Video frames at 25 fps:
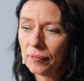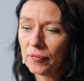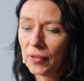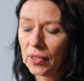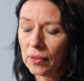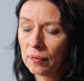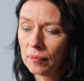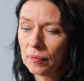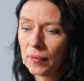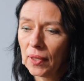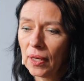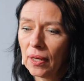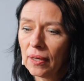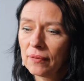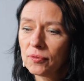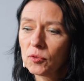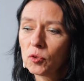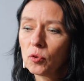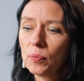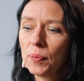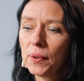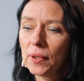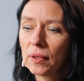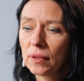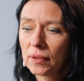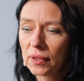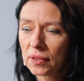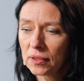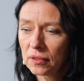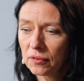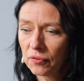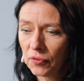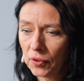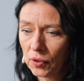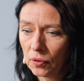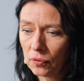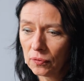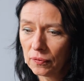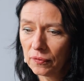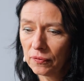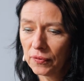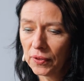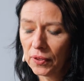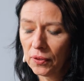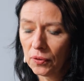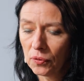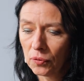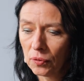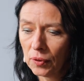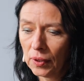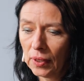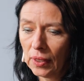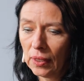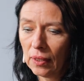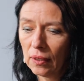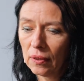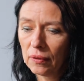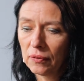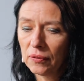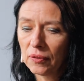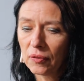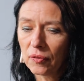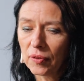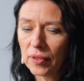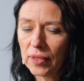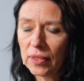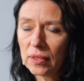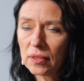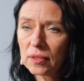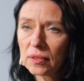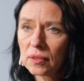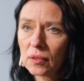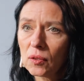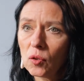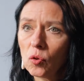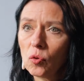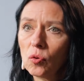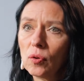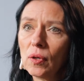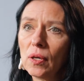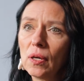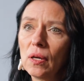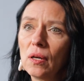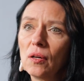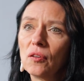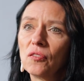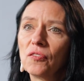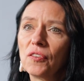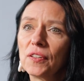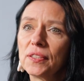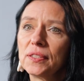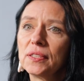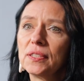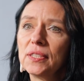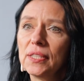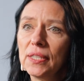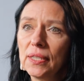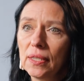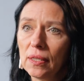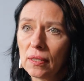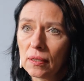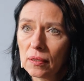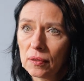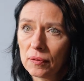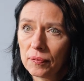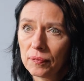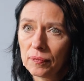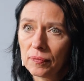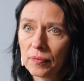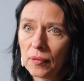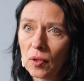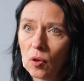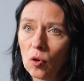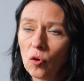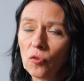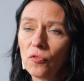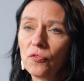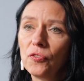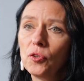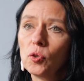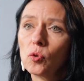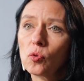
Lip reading: Well, I have to be honest with you. There is no fatigue of